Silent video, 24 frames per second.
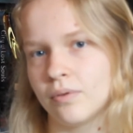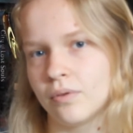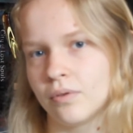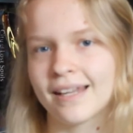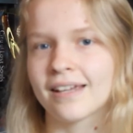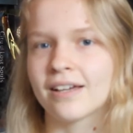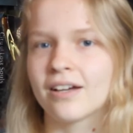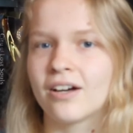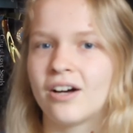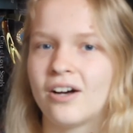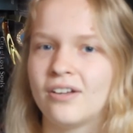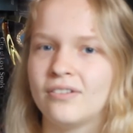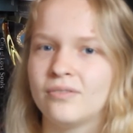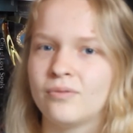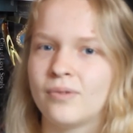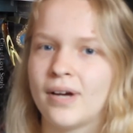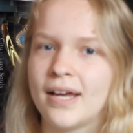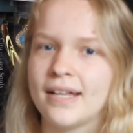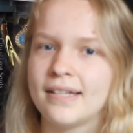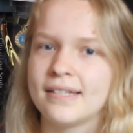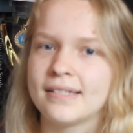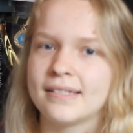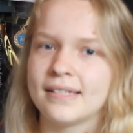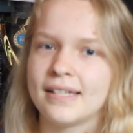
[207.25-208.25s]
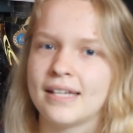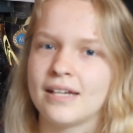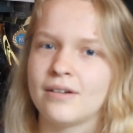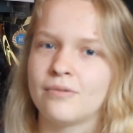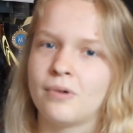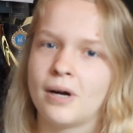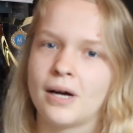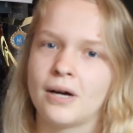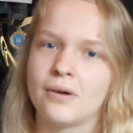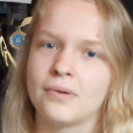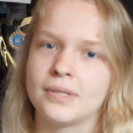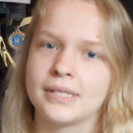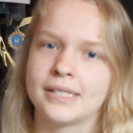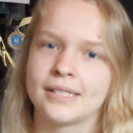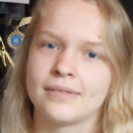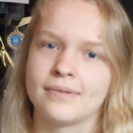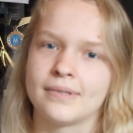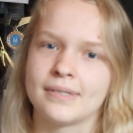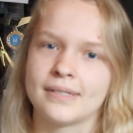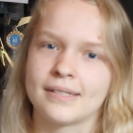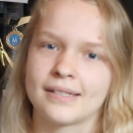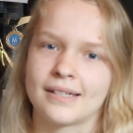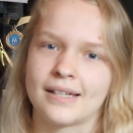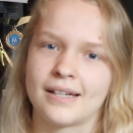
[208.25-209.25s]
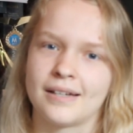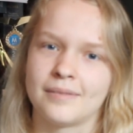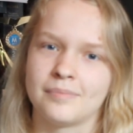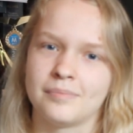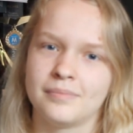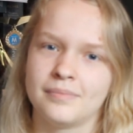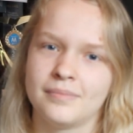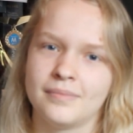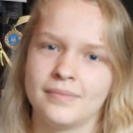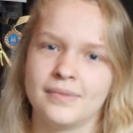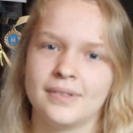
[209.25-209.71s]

And I can't wait to see what else there is to come.